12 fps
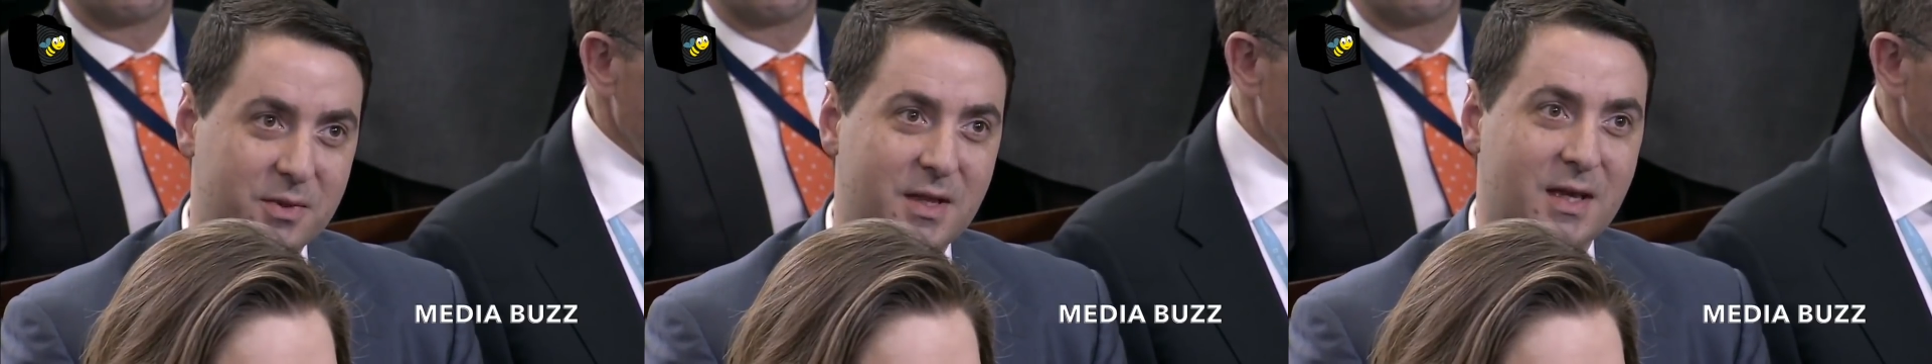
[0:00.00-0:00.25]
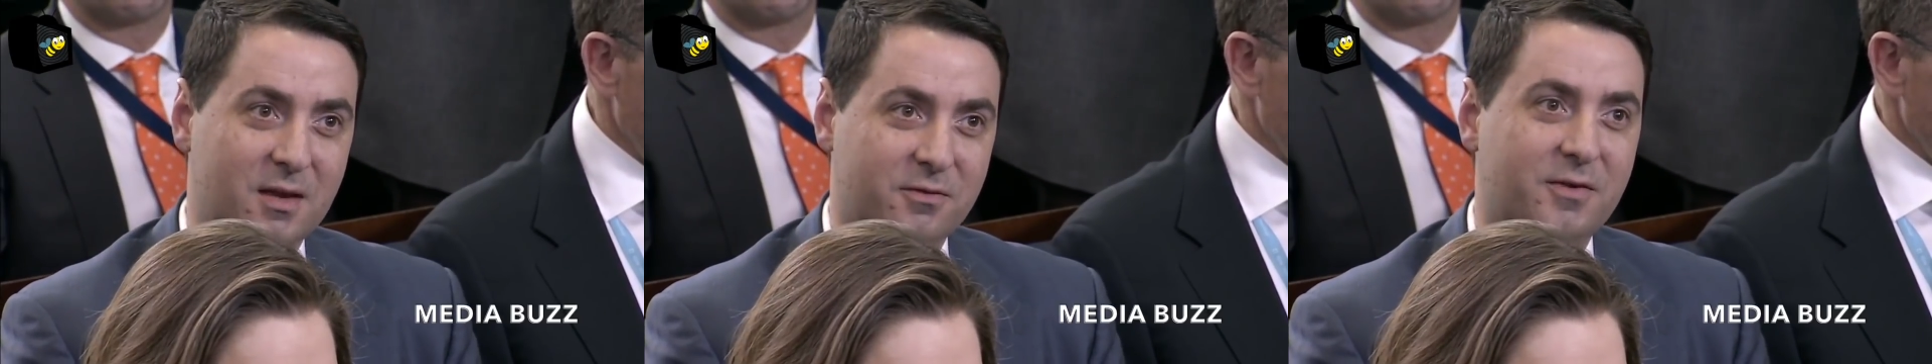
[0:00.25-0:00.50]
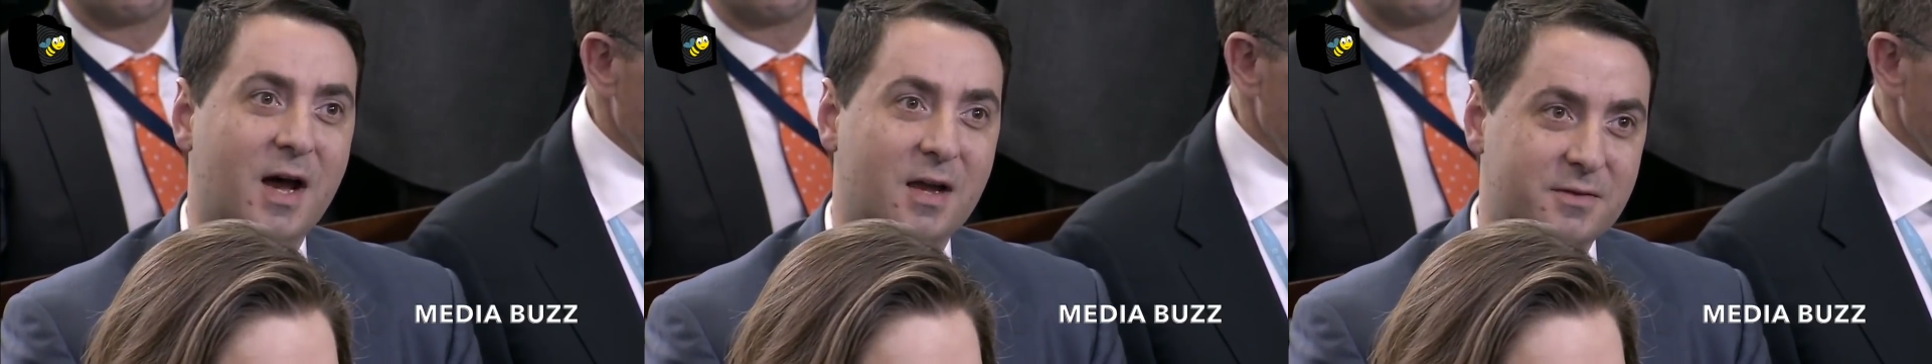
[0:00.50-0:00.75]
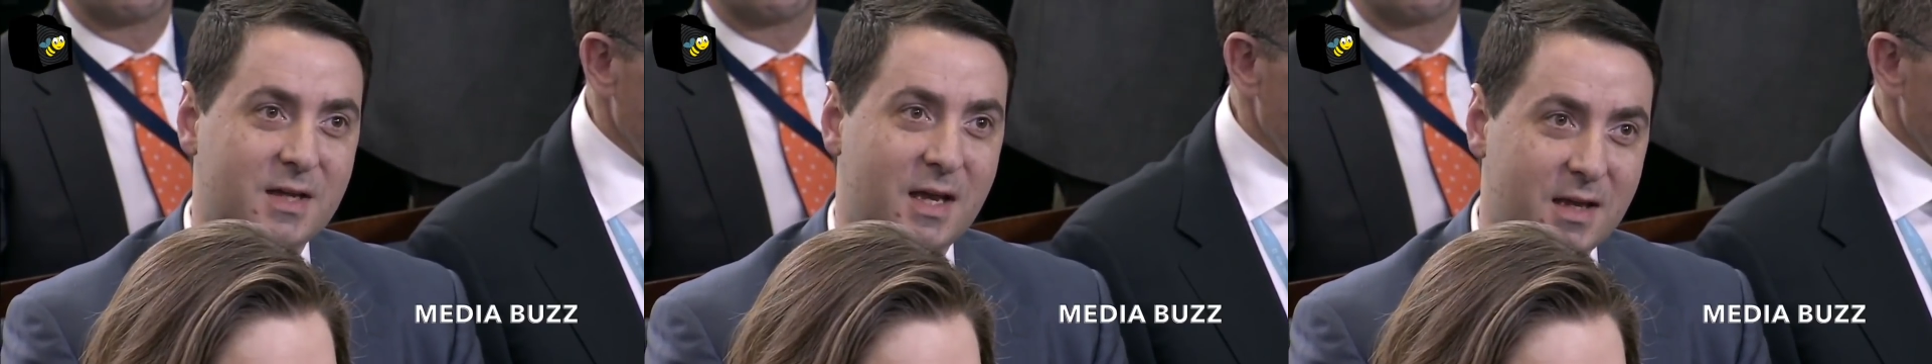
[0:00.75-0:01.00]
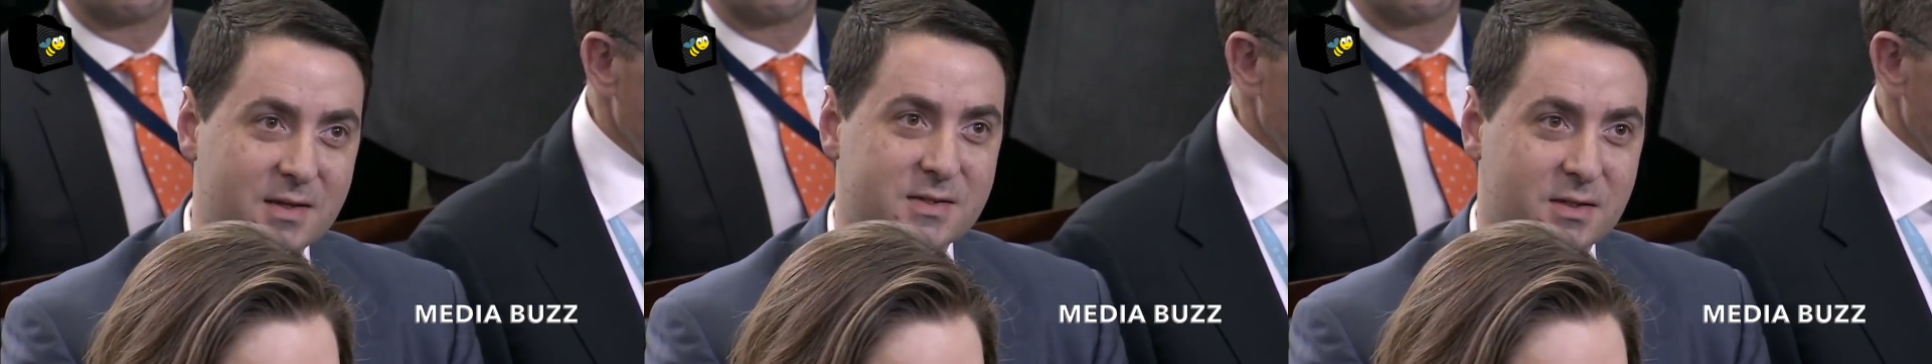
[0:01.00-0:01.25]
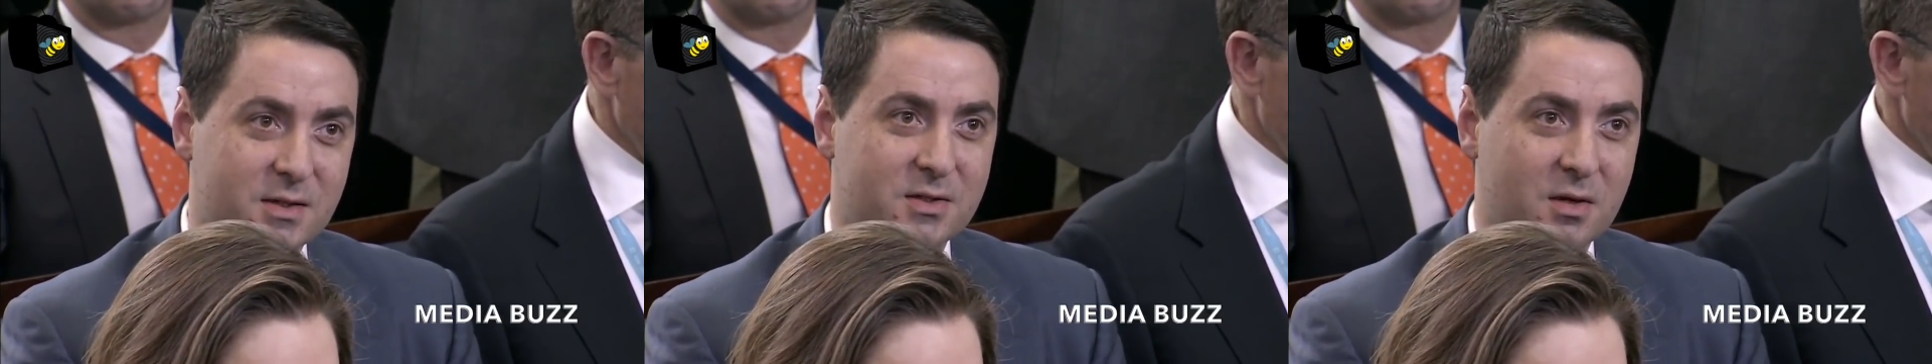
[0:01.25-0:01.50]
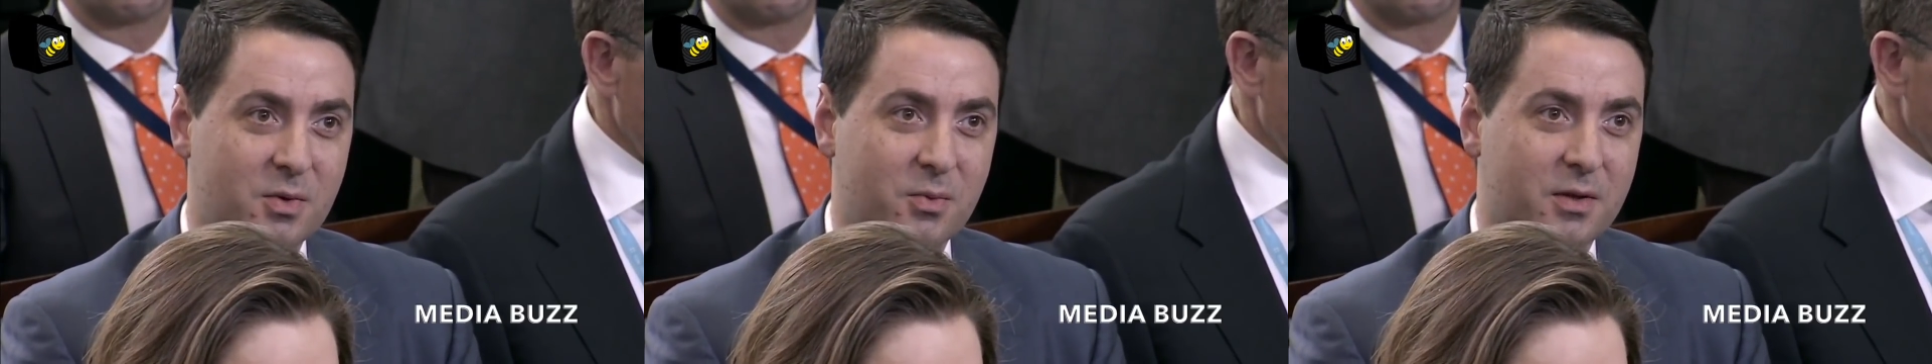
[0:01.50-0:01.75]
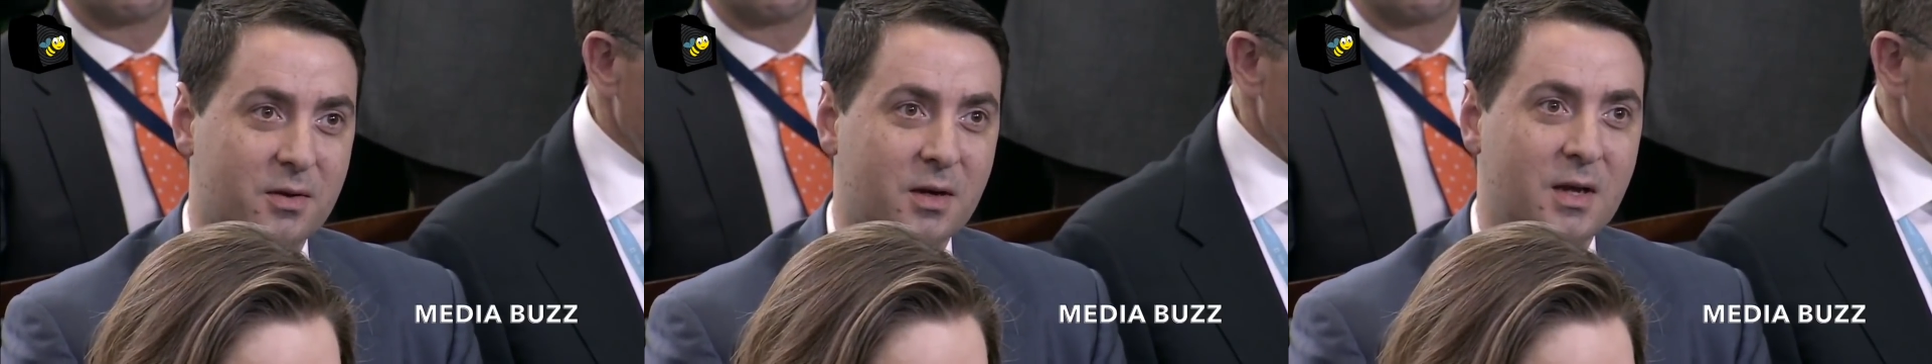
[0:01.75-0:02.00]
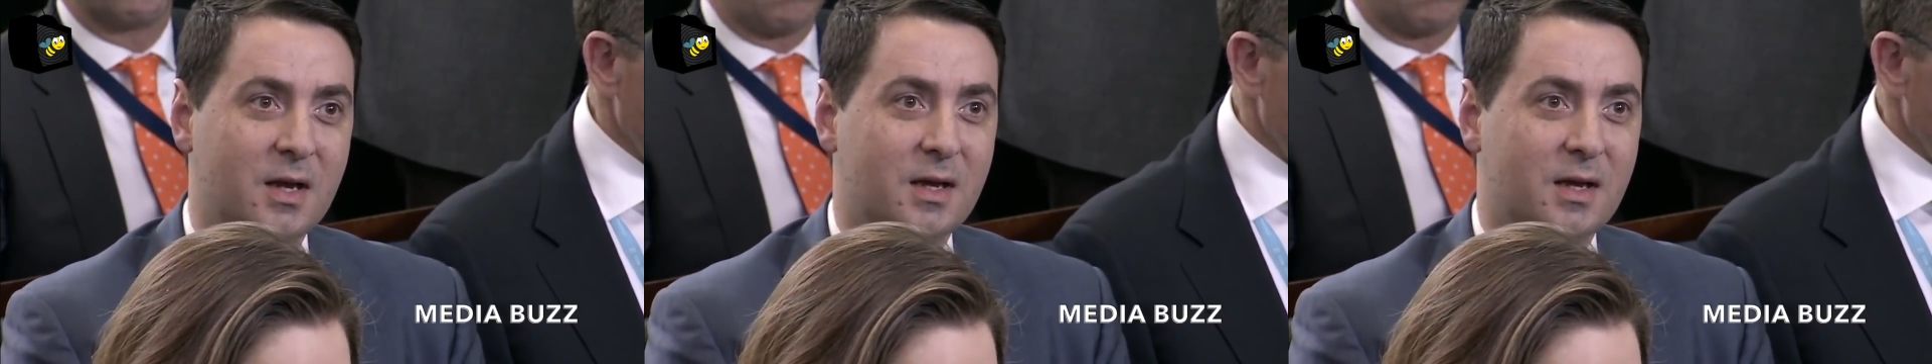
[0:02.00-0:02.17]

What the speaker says: would then get 5 days to determine whether